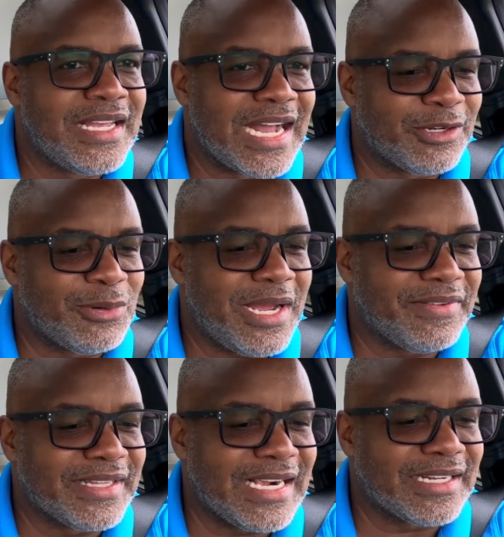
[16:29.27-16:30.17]
I don't
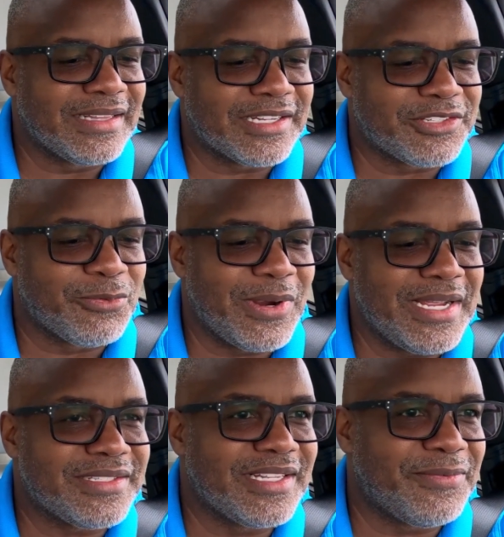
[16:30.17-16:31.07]
have a lot of electric
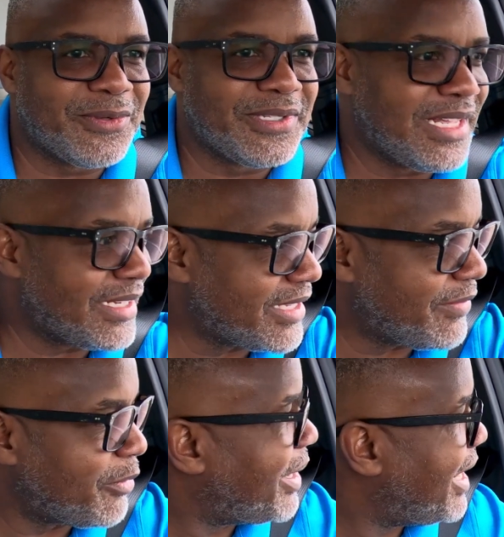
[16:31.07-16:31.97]
range left, only like
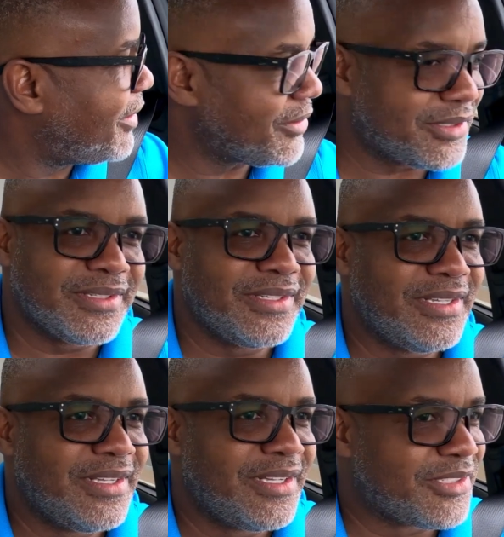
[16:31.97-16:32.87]
7 miles.
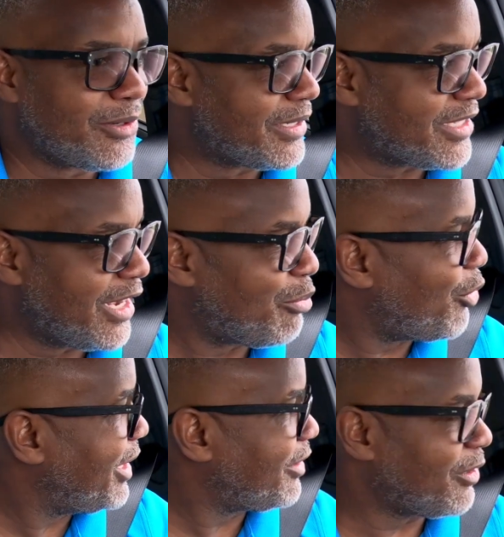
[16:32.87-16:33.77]
So at some
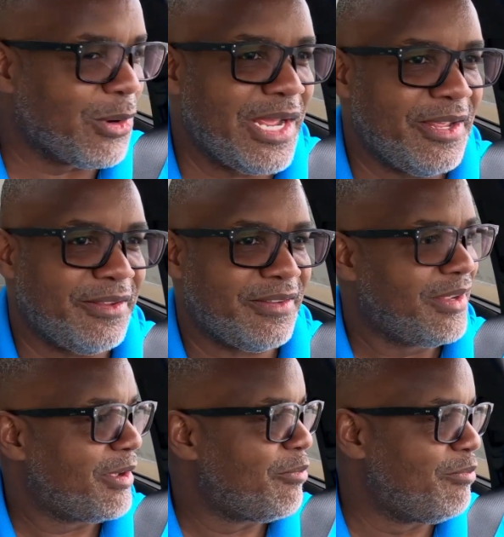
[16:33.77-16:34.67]
point on the way
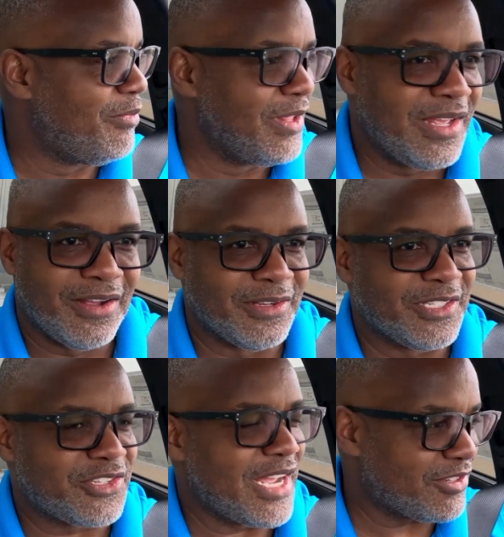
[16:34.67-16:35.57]
on
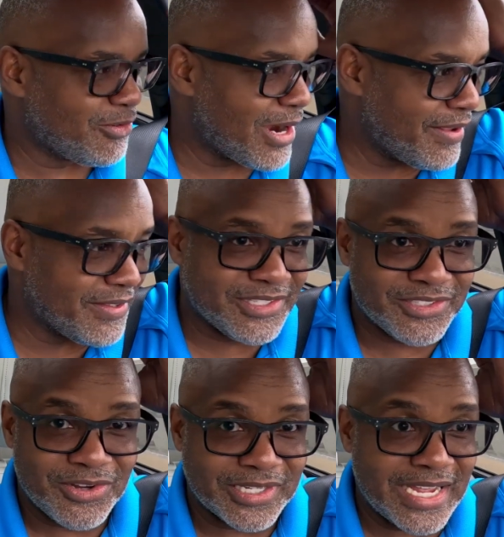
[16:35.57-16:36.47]
this test drive, this
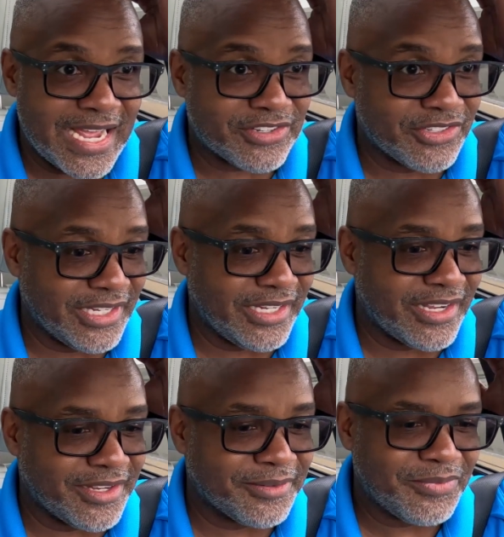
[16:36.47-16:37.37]
is going to actually
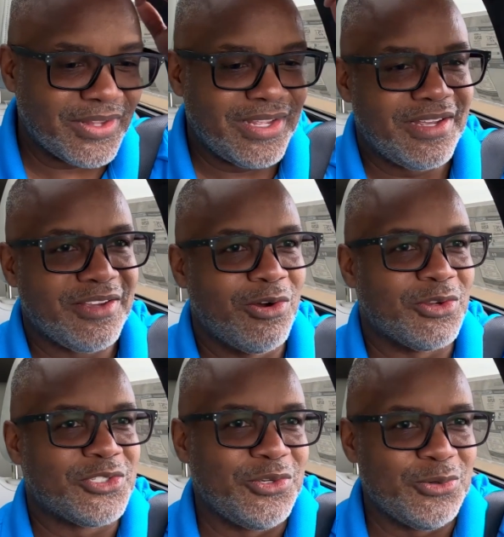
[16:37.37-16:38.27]

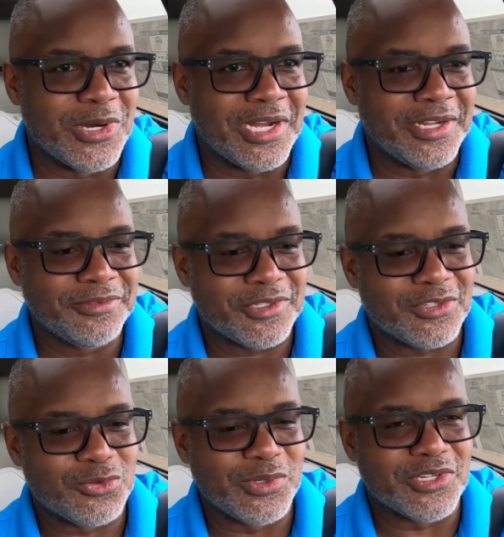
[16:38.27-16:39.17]
go to
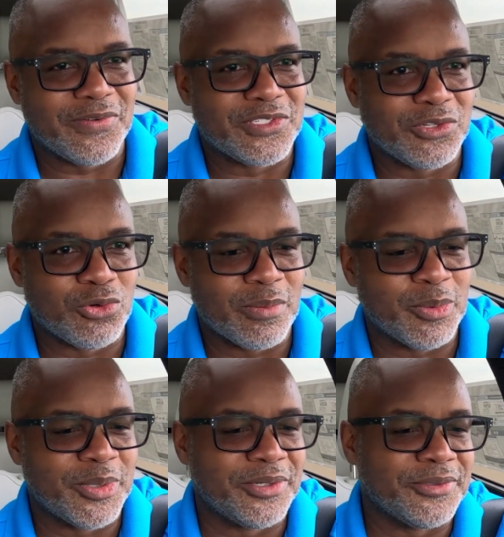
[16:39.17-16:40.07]
switch over to
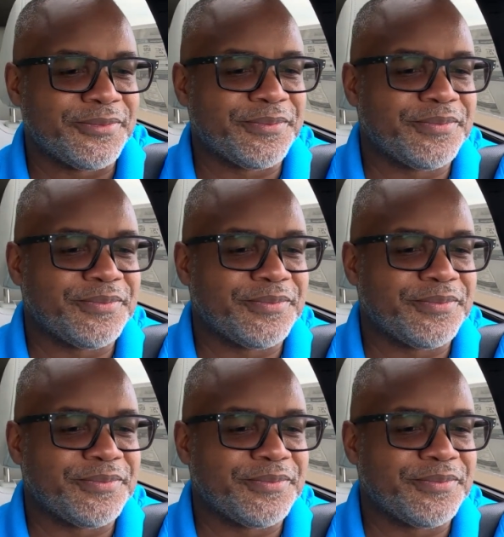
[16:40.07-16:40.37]
normal mode.